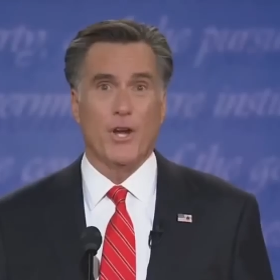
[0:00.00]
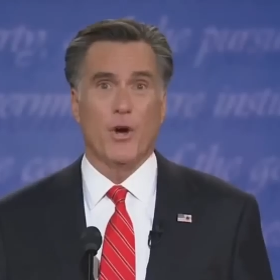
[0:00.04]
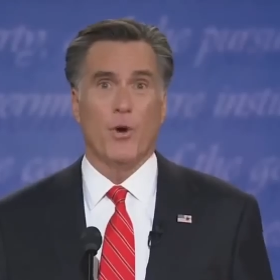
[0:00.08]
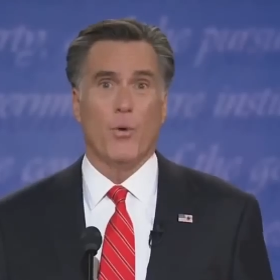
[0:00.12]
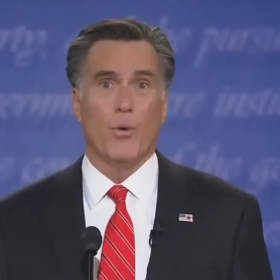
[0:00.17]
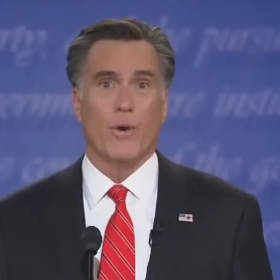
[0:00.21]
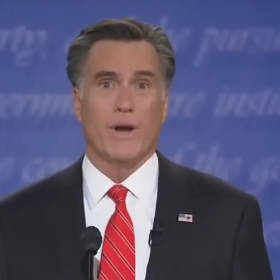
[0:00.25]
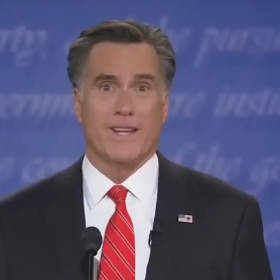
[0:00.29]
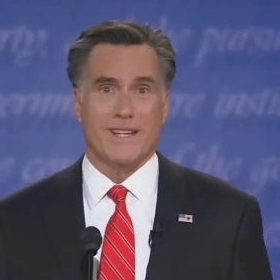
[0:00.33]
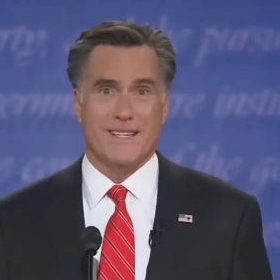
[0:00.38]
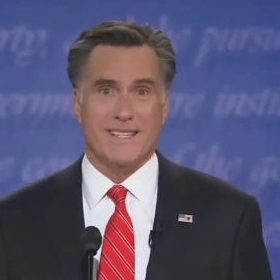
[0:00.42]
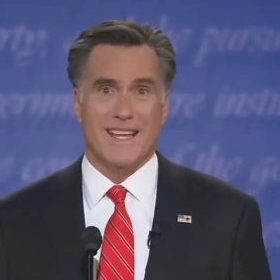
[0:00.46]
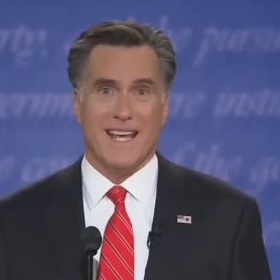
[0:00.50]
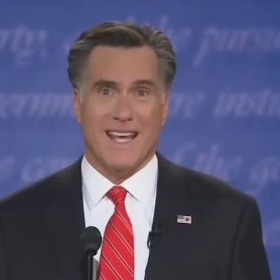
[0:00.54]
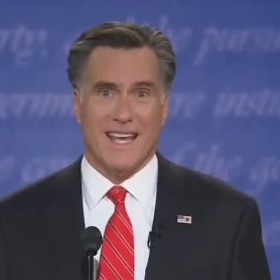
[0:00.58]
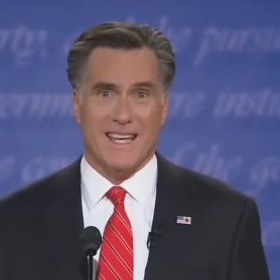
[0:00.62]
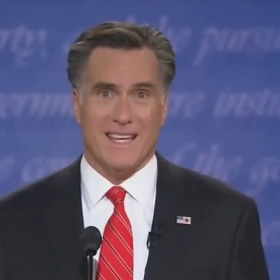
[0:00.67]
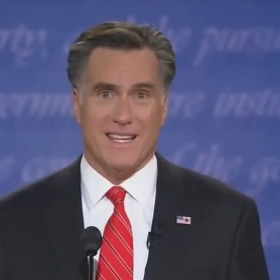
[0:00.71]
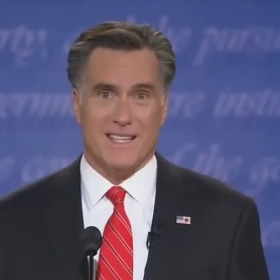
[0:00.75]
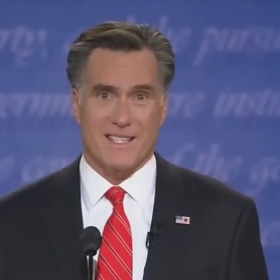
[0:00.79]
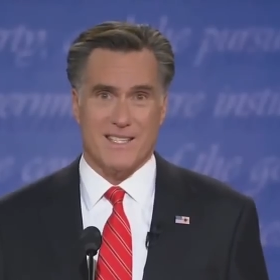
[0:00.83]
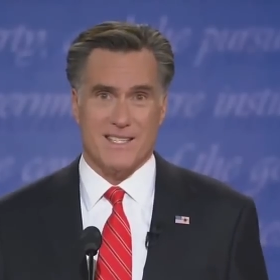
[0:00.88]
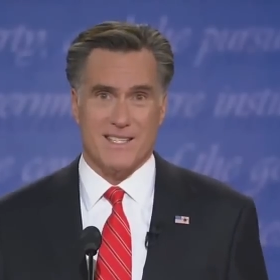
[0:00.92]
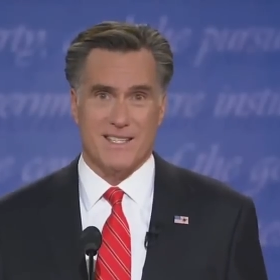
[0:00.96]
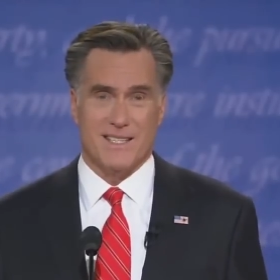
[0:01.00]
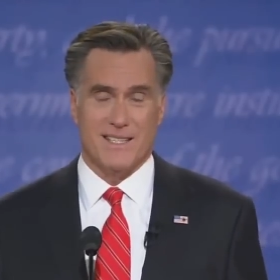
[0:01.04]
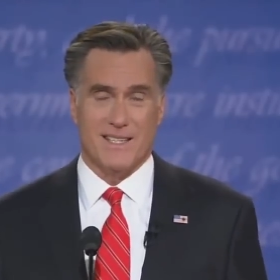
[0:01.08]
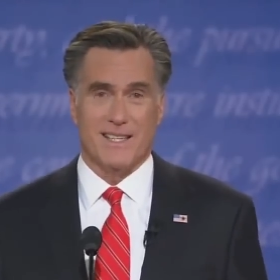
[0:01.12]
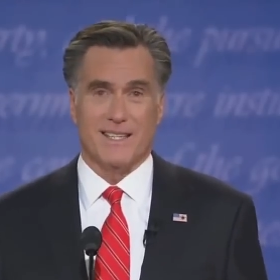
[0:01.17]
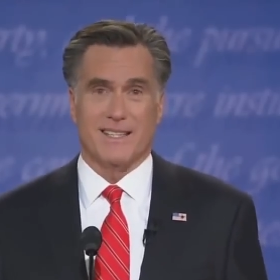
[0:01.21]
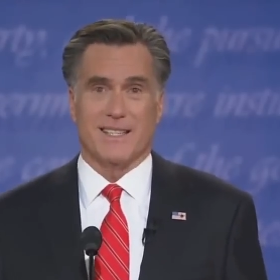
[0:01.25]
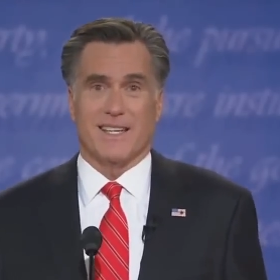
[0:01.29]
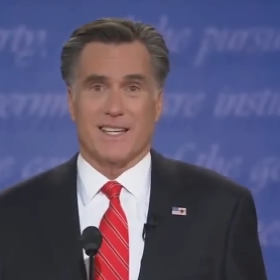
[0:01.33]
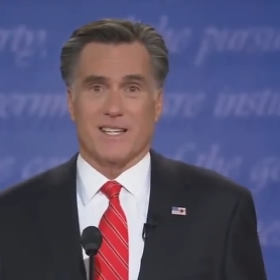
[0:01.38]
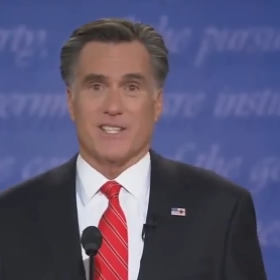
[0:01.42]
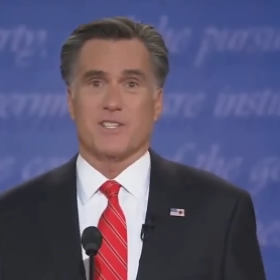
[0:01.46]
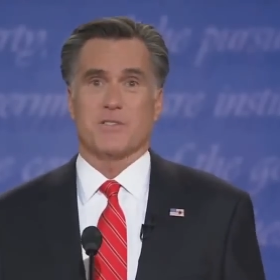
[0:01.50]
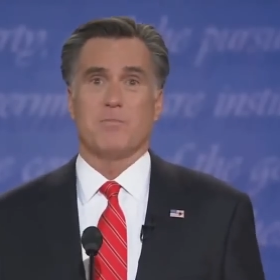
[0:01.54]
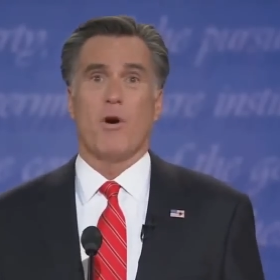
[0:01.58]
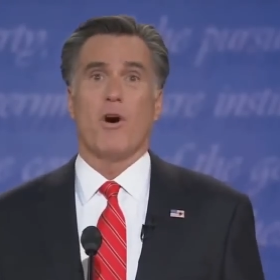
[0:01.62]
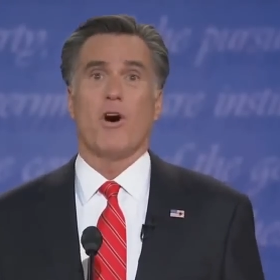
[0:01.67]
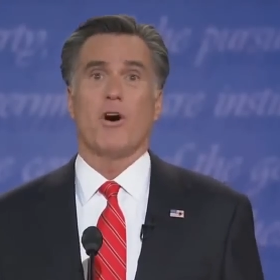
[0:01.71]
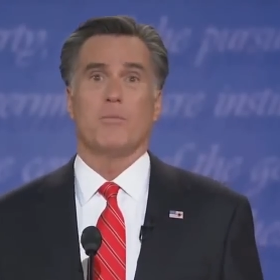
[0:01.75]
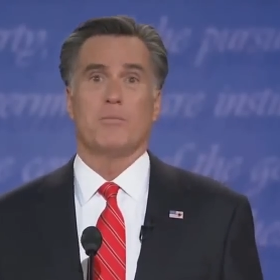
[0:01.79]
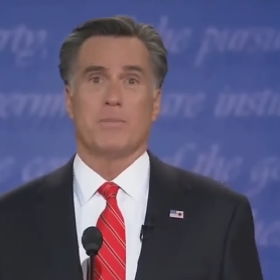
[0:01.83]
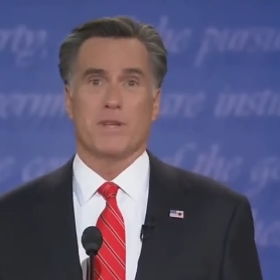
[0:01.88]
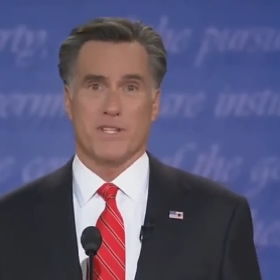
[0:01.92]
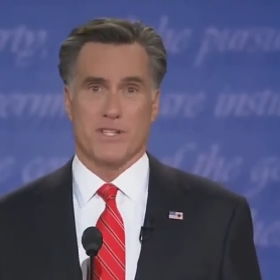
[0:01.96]
know who it is. It's
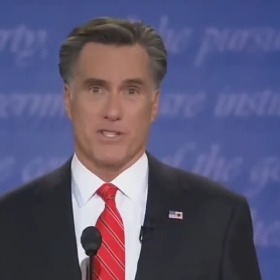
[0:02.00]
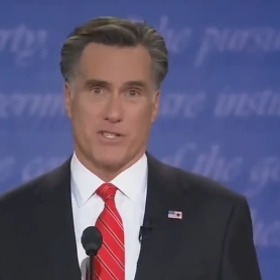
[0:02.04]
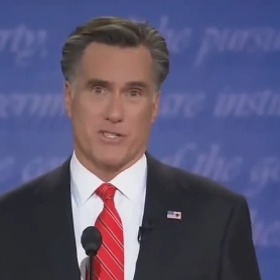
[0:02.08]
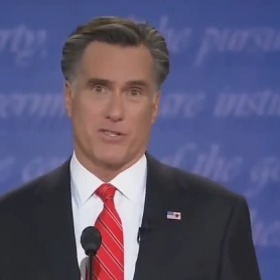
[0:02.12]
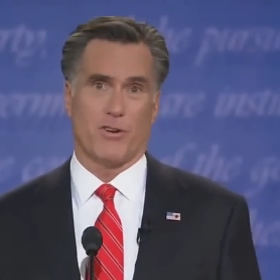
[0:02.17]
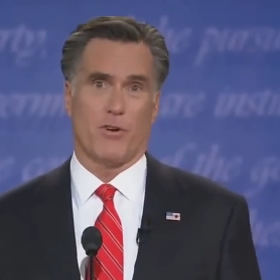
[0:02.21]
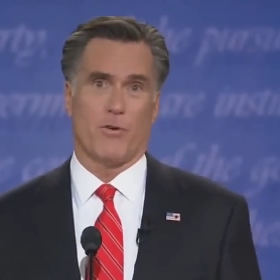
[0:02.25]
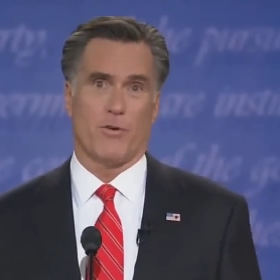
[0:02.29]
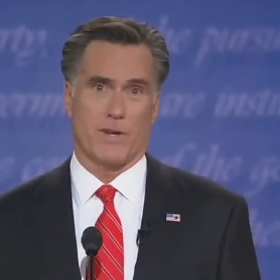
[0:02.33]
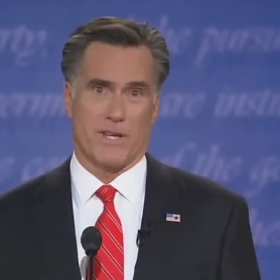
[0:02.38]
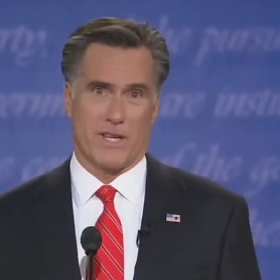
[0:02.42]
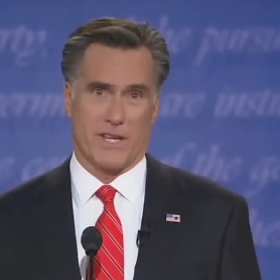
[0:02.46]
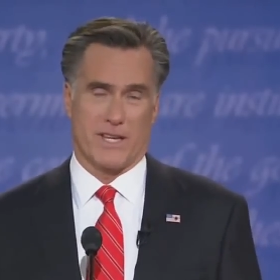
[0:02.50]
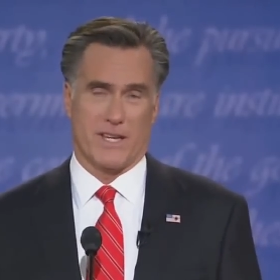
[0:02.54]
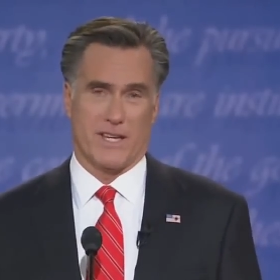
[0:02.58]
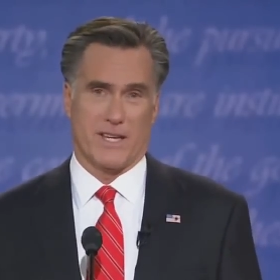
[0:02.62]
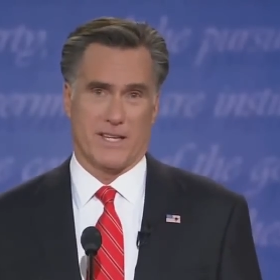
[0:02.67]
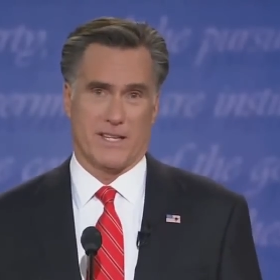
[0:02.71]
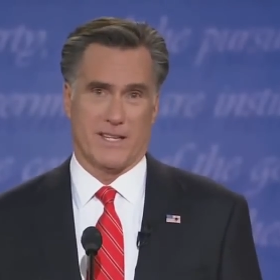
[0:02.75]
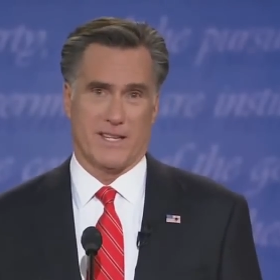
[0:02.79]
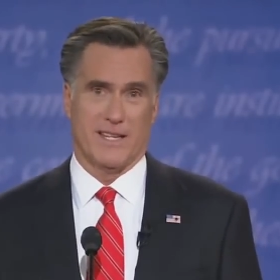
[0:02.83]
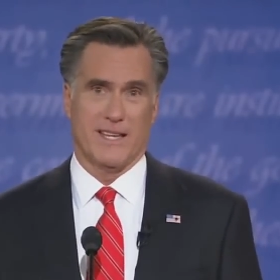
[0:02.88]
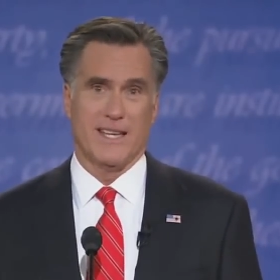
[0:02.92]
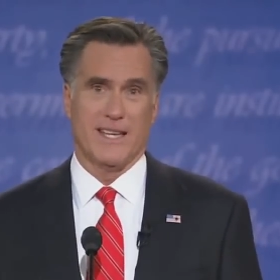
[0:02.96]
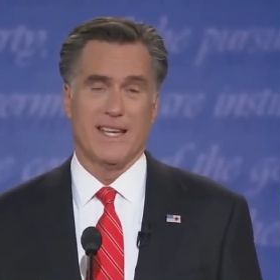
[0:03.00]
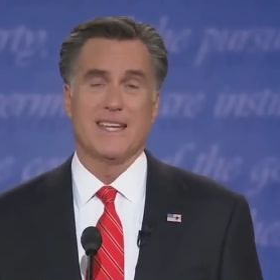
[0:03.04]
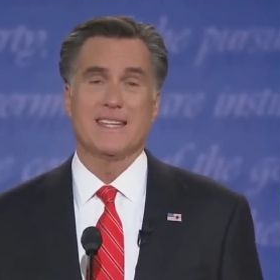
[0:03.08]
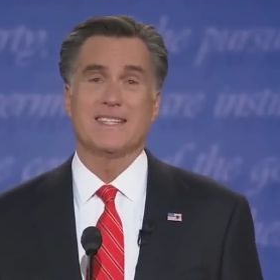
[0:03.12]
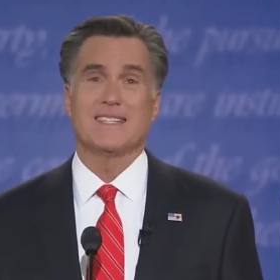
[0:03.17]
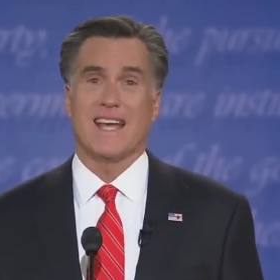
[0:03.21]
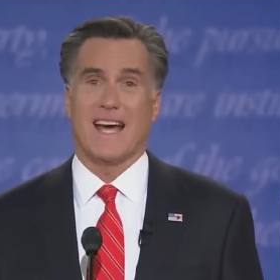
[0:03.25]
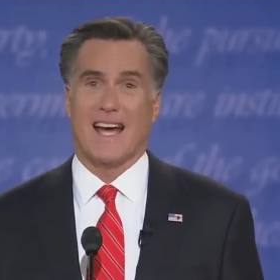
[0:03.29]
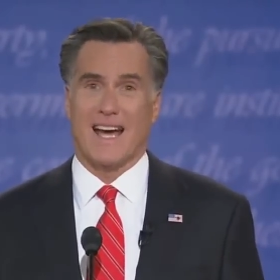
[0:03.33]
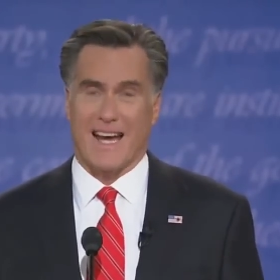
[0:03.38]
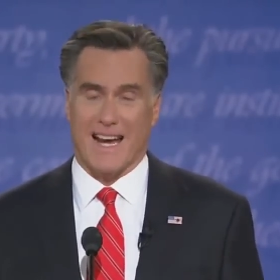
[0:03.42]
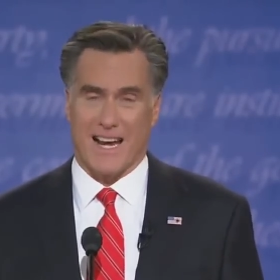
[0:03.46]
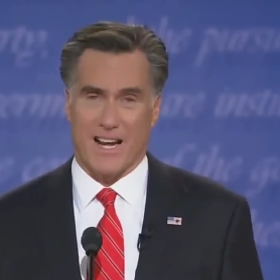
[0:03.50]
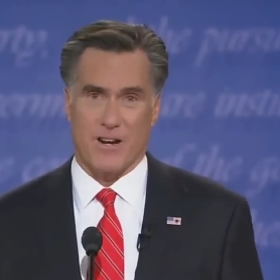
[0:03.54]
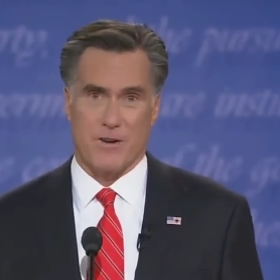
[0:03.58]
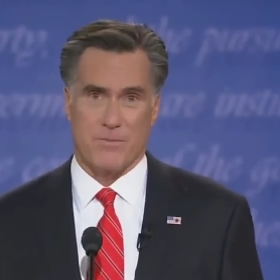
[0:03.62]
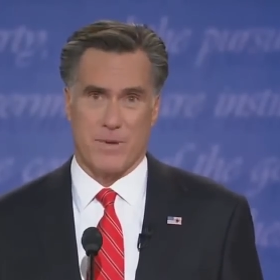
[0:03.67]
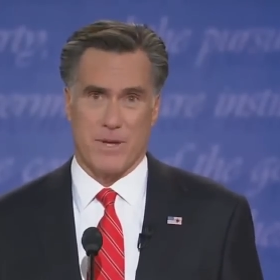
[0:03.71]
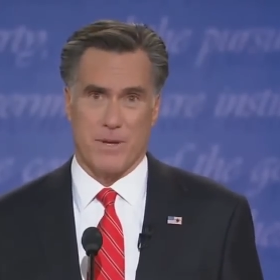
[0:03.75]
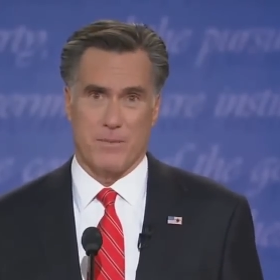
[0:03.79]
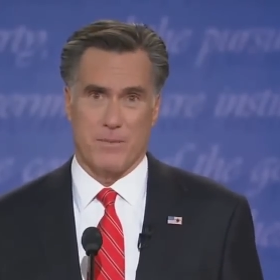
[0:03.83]
Mormon Judy and cow